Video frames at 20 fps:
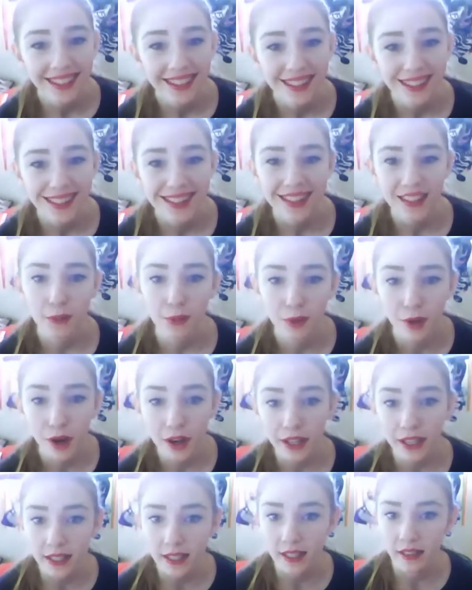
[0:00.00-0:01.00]
like the
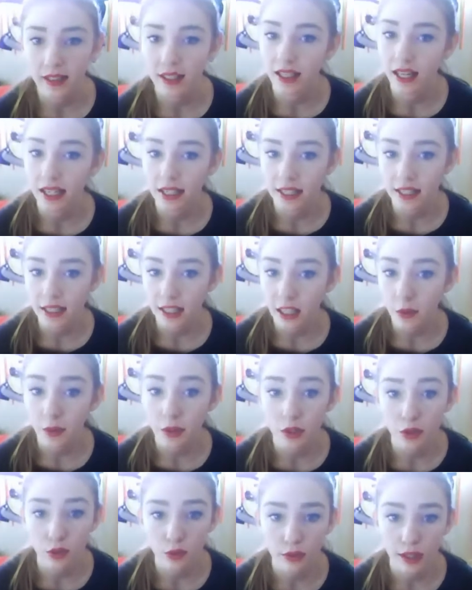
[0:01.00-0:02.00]
product, the idea
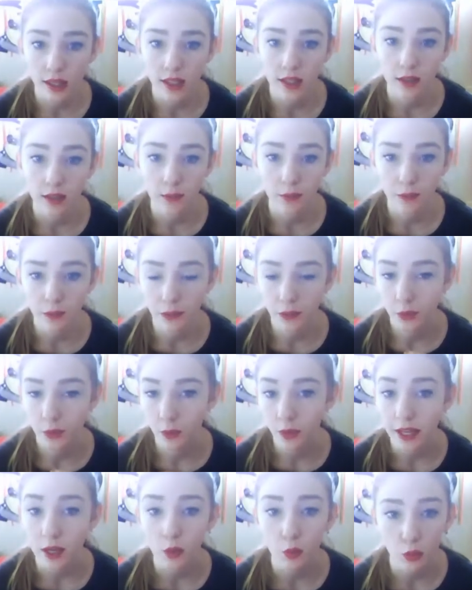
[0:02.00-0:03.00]
was great. The
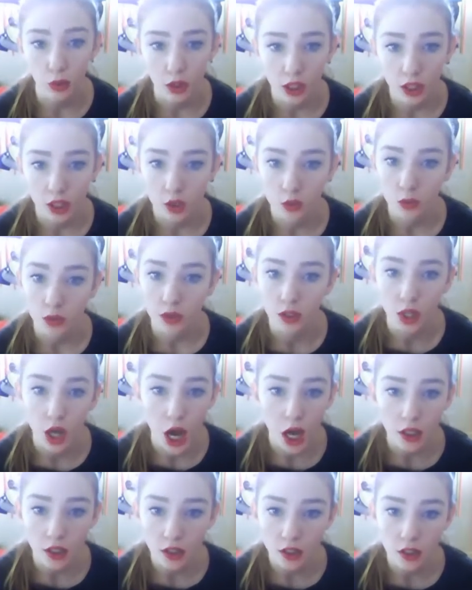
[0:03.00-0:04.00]
way it worked was
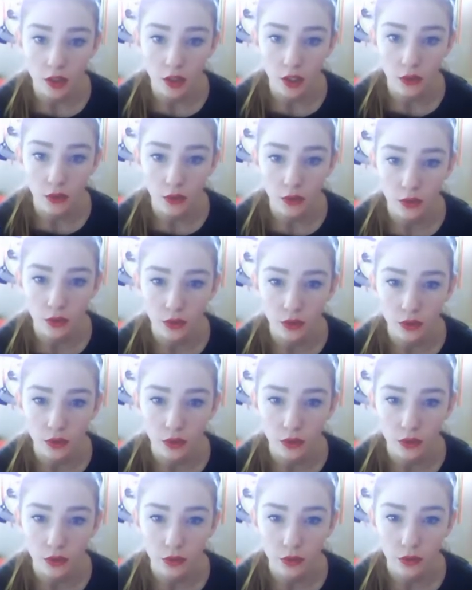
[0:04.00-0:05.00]
not so
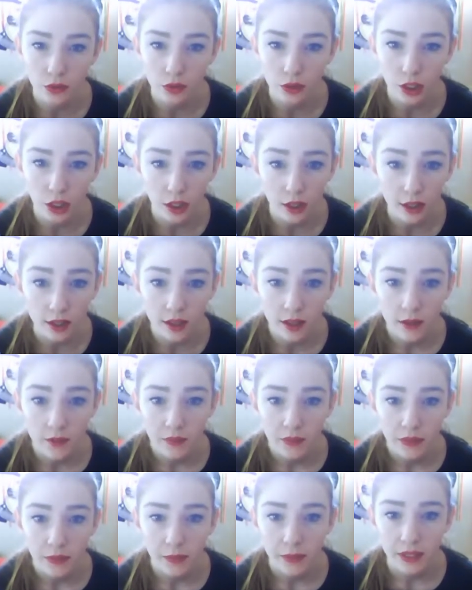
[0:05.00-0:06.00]
good
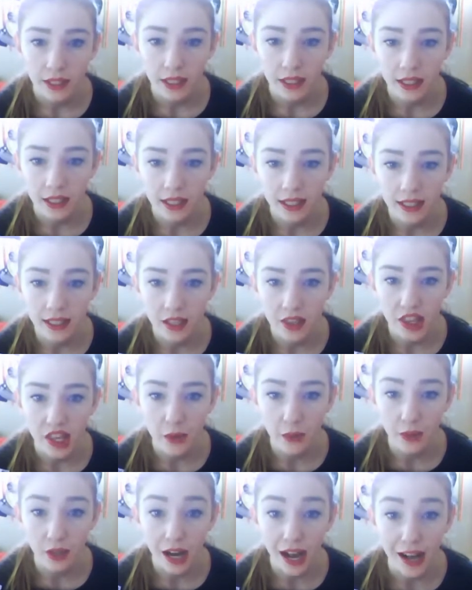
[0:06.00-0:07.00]
because they
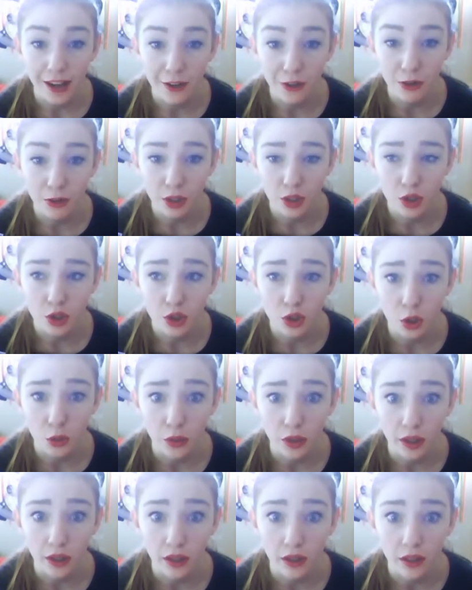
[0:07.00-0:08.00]
were actually so
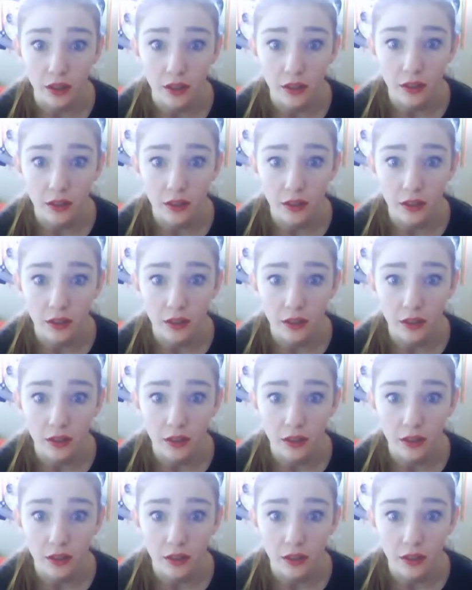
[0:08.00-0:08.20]
dark.